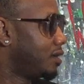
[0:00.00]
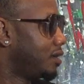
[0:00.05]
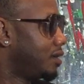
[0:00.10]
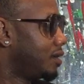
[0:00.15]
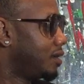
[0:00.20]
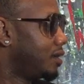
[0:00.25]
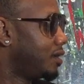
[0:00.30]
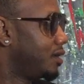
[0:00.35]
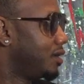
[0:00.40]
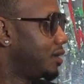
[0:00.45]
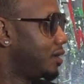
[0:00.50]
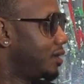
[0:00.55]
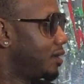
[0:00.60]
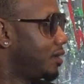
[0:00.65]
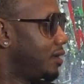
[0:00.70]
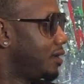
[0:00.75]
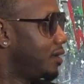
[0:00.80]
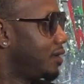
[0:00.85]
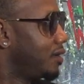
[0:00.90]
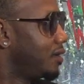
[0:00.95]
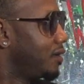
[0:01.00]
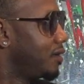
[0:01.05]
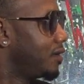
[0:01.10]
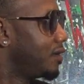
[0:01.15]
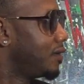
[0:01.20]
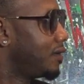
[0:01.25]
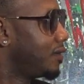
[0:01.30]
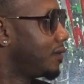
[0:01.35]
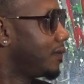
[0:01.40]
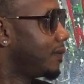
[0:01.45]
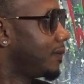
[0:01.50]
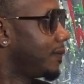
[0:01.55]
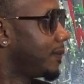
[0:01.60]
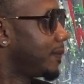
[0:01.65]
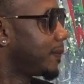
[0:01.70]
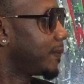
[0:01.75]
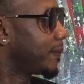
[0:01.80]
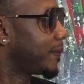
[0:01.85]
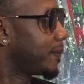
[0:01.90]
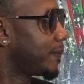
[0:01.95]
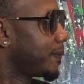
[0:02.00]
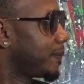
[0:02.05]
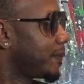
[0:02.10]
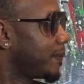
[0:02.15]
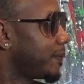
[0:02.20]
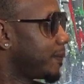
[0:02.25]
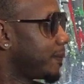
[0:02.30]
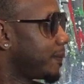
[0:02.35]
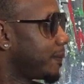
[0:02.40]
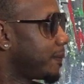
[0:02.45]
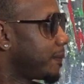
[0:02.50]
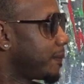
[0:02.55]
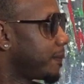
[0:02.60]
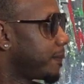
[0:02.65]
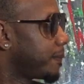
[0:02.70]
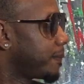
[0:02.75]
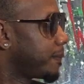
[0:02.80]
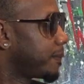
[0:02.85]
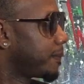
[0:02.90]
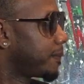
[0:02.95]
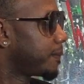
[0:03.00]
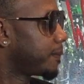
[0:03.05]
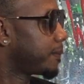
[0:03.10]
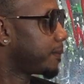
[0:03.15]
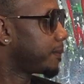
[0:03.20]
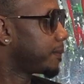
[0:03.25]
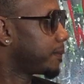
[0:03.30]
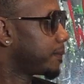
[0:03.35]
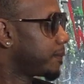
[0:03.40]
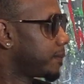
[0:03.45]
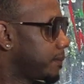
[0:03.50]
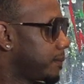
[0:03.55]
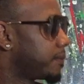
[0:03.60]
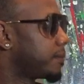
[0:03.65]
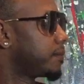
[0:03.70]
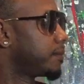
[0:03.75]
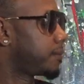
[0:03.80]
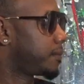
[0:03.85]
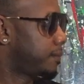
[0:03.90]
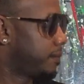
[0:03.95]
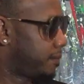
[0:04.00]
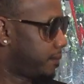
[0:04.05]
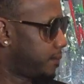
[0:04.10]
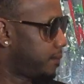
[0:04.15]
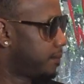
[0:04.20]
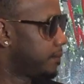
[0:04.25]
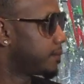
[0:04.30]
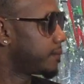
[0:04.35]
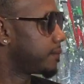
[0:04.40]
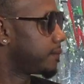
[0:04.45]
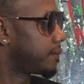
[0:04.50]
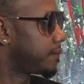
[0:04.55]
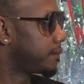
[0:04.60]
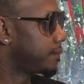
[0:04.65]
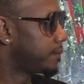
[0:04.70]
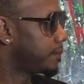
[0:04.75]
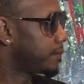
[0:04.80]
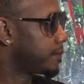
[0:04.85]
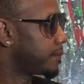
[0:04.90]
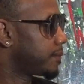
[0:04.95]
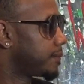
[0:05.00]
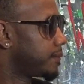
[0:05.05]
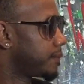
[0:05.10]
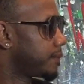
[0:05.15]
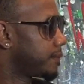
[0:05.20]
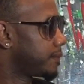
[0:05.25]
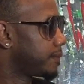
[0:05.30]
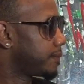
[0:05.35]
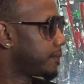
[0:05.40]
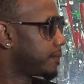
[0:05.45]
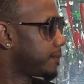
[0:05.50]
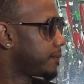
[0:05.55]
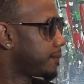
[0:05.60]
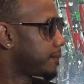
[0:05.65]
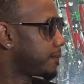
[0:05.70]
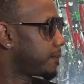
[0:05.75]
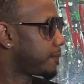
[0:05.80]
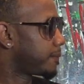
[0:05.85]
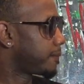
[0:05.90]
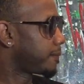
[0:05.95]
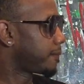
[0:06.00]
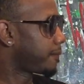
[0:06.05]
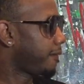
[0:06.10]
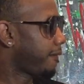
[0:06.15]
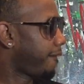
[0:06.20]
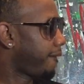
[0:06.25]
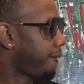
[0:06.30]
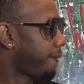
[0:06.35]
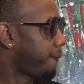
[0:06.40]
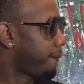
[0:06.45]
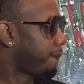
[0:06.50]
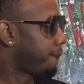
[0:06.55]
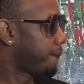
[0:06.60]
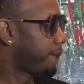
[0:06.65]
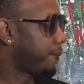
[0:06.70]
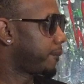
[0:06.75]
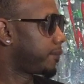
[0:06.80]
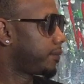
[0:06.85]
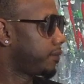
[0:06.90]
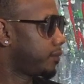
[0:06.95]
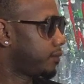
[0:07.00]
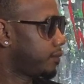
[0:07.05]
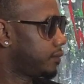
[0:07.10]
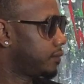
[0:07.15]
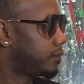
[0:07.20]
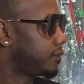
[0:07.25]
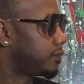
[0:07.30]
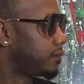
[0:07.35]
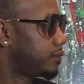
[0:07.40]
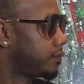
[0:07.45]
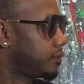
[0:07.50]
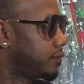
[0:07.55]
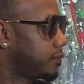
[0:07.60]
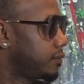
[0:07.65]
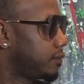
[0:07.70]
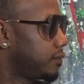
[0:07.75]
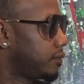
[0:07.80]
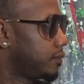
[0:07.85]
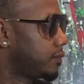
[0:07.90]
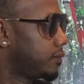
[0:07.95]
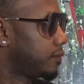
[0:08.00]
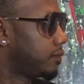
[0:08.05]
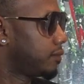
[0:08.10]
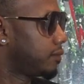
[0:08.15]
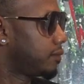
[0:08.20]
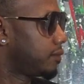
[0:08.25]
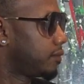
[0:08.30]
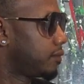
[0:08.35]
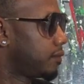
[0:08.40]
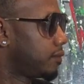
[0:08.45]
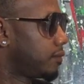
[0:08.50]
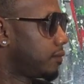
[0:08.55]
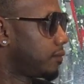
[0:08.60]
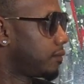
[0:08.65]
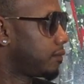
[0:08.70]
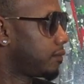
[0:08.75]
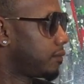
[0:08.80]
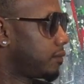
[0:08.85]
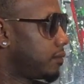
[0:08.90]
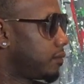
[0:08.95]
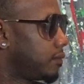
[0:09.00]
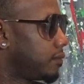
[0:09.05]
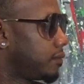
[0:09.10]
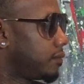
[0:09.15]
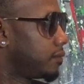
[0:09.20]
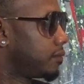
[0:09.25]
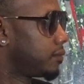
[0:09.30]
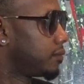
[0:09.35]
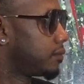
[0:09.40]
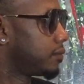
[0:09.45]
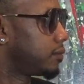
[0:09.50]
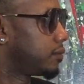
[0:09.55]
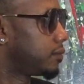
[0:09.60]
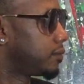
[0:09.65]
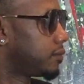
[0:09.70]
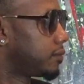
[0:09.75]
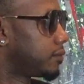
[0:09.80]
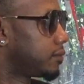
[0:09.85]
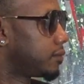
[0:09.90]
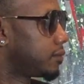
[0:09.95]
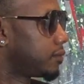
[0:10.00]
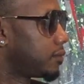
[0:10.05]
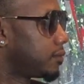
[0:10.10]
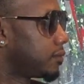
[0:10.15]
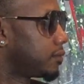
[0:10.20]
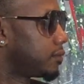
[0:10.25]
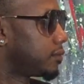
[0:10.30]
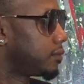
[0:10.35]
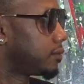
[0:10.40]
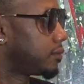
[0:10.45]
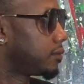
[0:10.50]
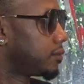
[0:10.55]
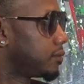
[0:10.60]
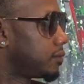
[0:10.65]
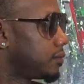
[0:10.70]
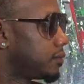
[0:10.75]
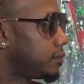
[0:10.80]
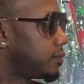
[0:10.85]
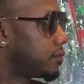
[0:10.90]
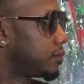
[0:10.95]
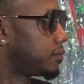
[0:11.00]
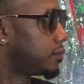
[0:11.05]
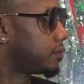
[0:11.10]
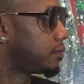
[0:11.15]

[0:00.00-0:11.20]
You know what's crazy? Everything about life is based on vibration, right? Like everything you see, touch, feel, all your senses is based on vibration. Those words carry a certain kind of